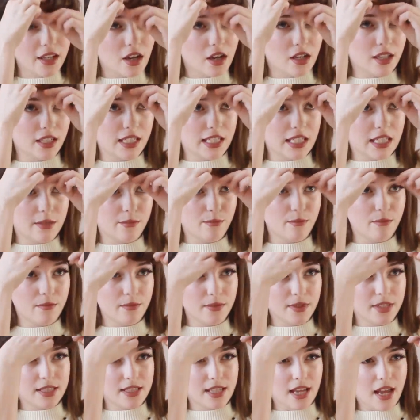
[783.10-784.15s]
it on its
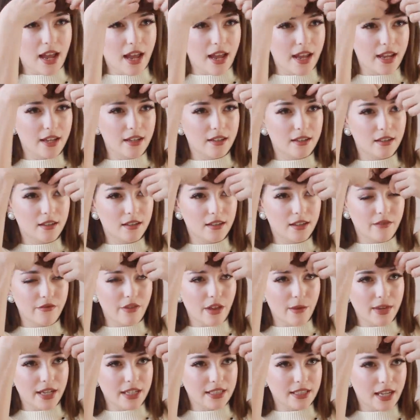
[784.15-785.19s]
side, if
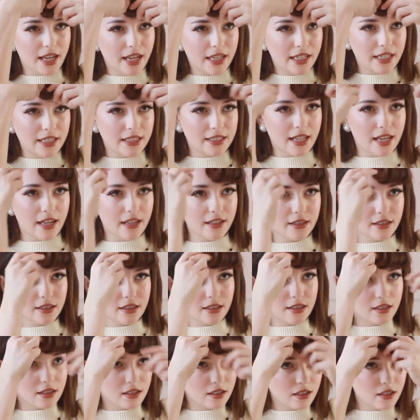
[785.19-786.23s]
that makes any
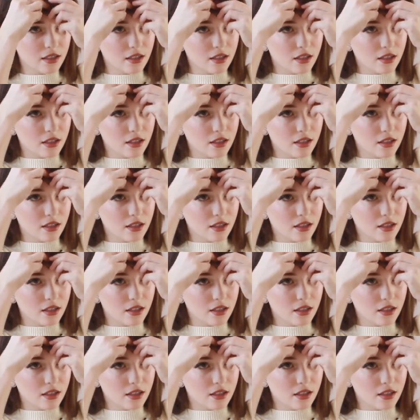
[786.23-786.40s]
sense,